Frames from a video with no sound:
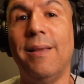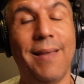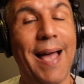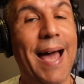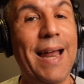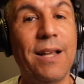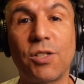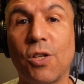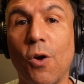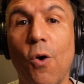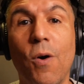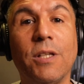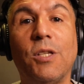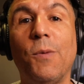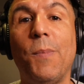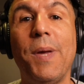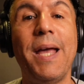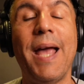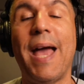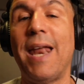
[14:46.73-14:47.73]
that is going
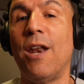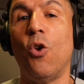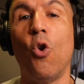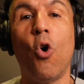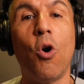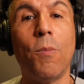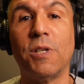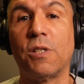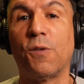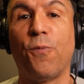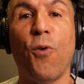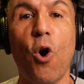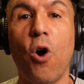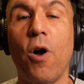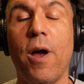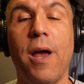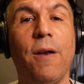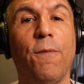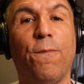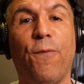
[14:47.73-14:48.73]
to be an enormous
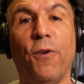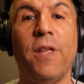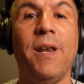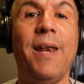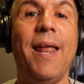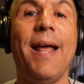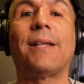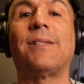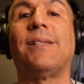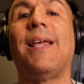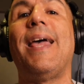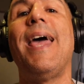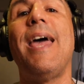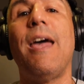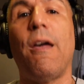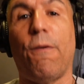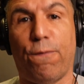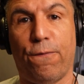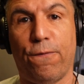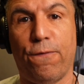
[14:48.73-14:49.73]
void for the Knicks
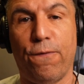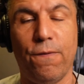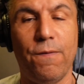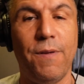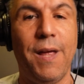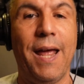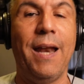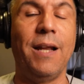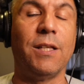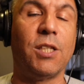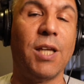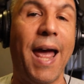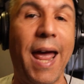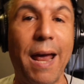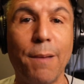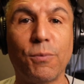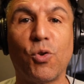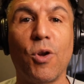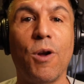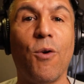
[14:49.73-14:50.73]
if and it's a
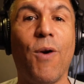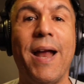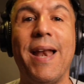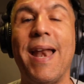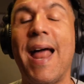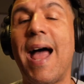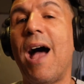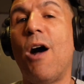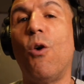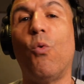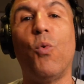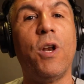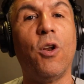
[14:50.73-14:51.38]
hamstring right now.